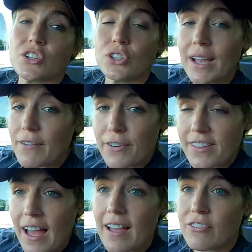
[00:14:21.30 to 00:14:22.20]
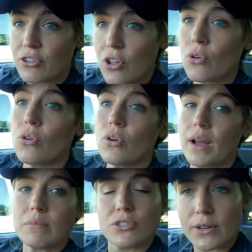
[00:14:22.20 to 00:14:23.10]
So look out for that. If you're local,
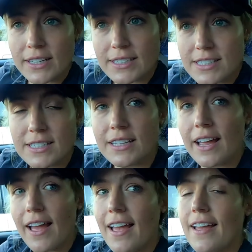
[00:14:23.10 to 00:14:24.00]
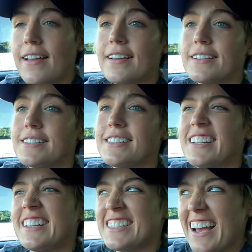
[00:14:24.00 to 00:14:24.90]
come to it.
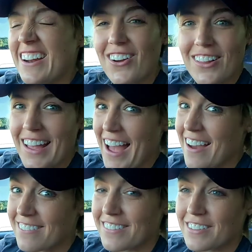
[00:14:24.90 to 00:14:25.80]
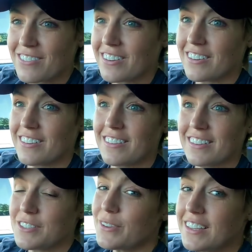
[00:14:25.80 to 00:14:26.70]
And that's kind of all I have for
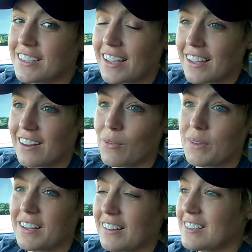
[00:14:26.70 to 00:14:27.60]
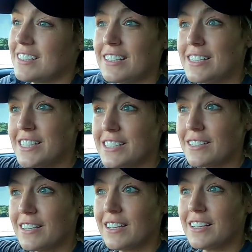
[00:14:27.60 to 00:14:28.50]
this week, and I'll be collecting things
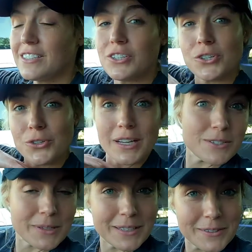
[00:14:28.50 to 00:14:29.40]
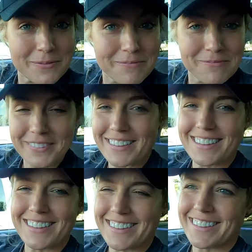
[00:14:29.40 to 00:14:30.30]
to show you next week.
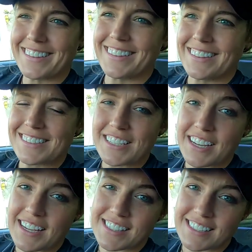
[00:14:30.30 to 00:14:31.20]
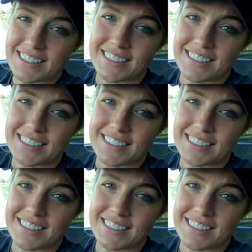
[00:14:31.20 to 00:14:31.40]
See you guys.